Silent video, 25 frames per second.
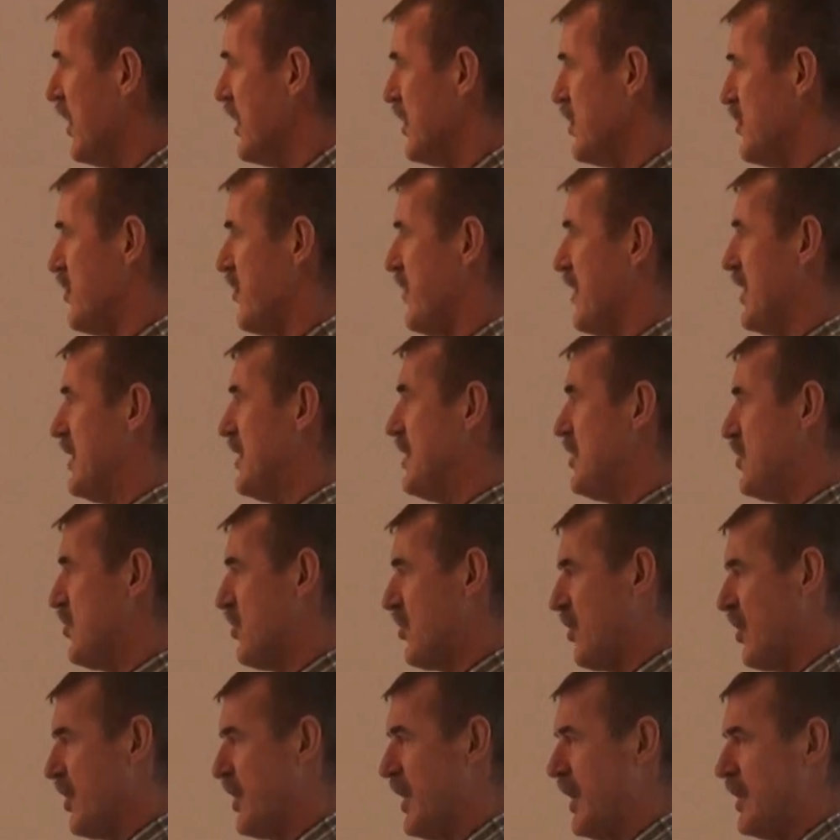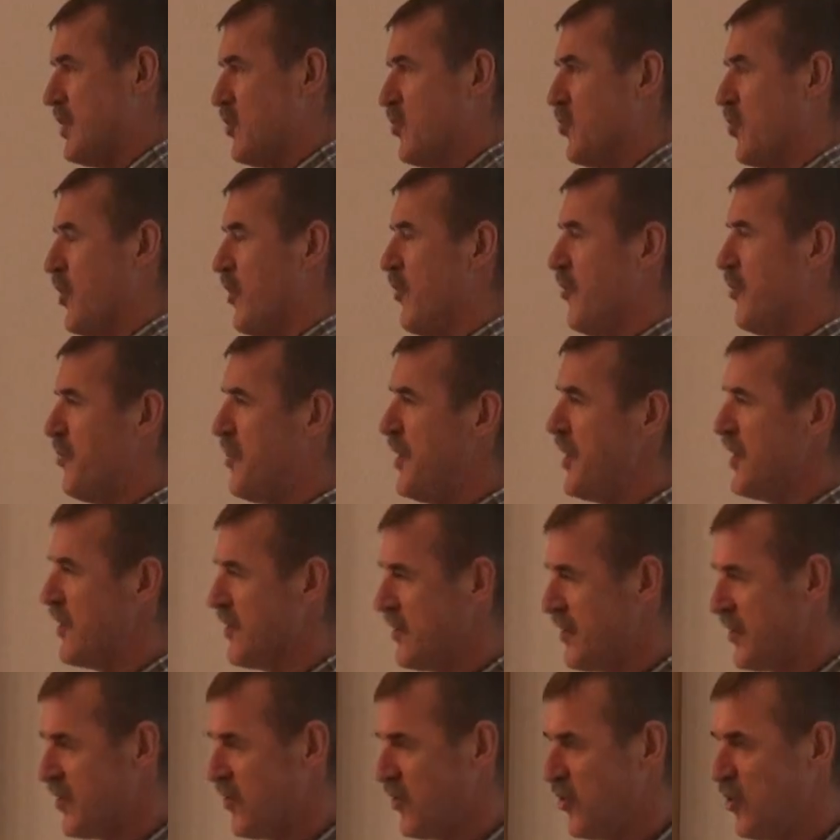So they need to connect to all the
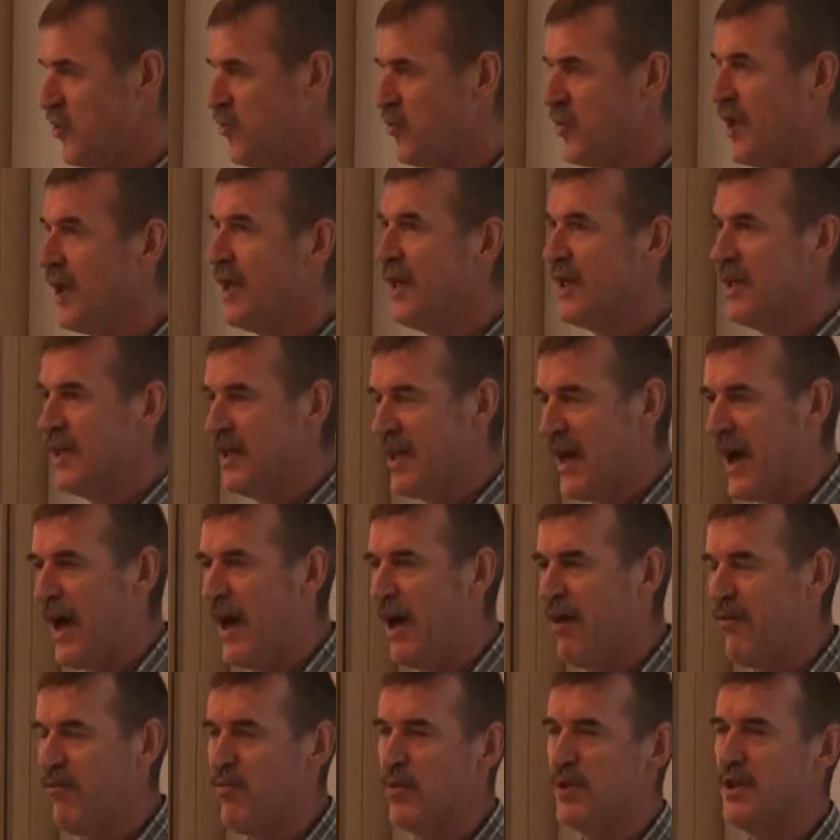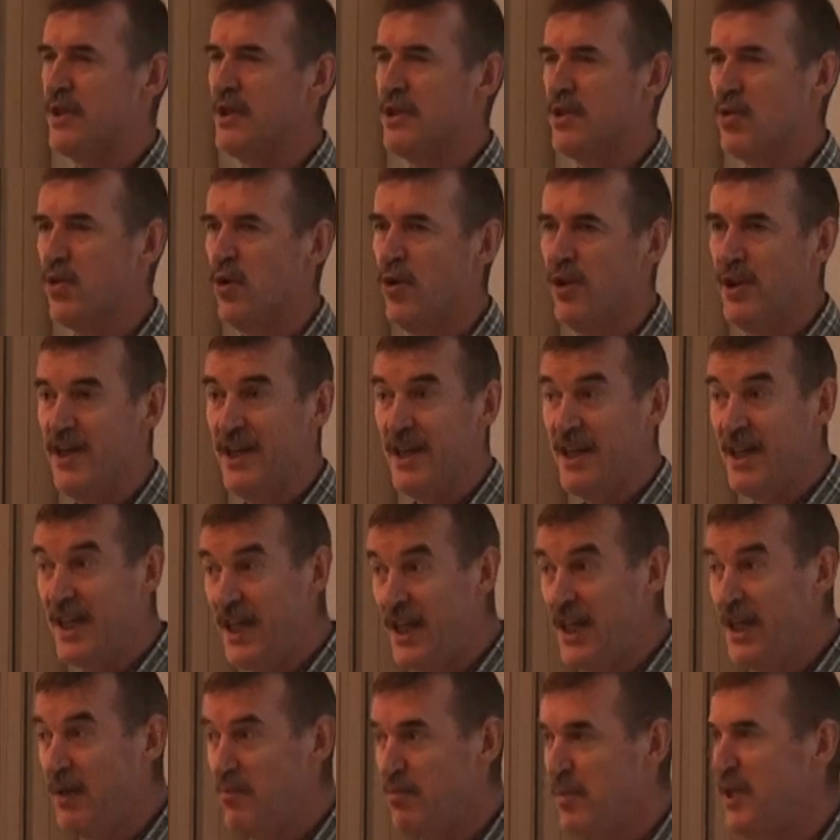peers. So you have what is called the
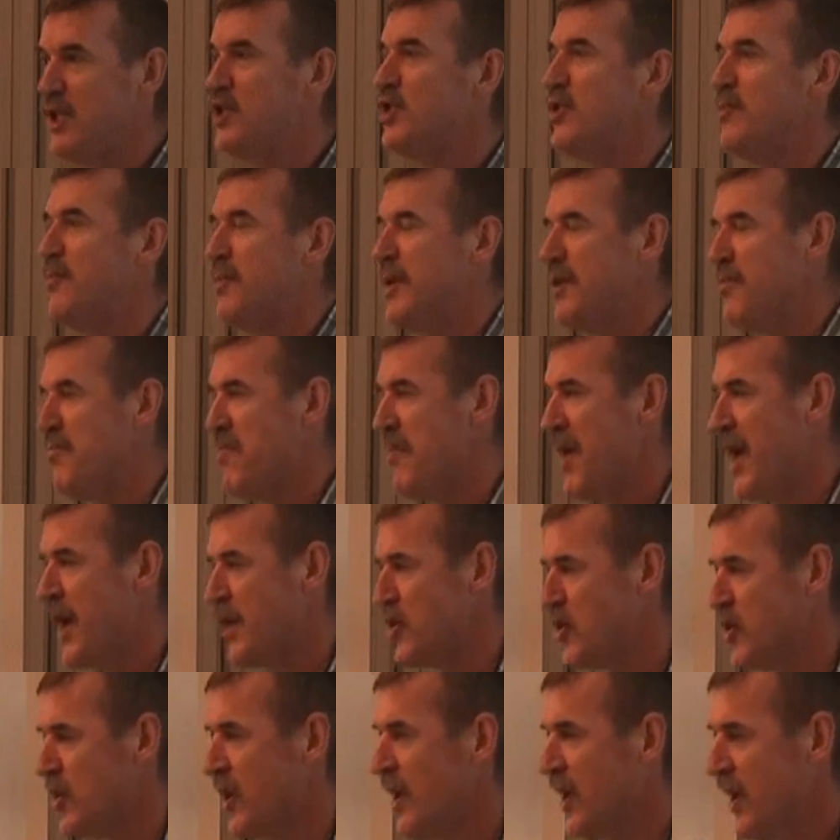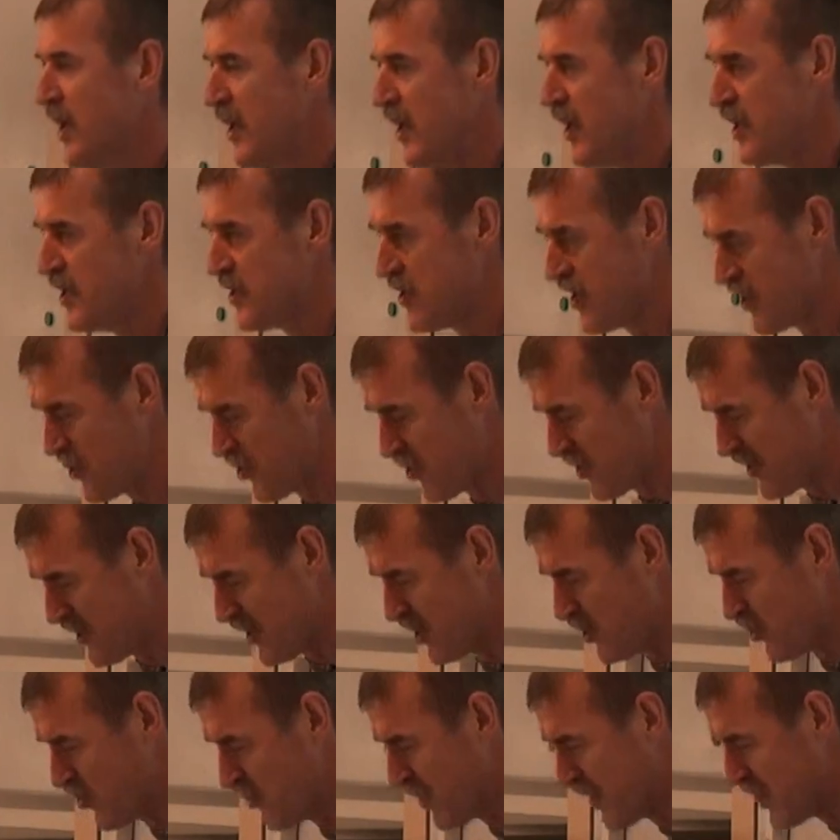eBGP mesh in such a
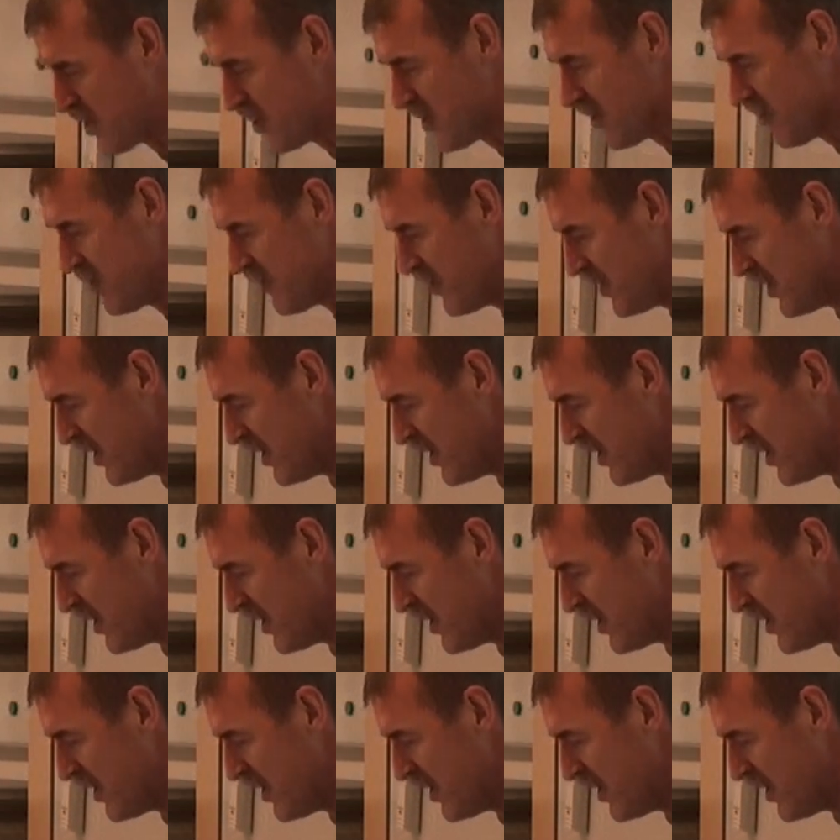situation,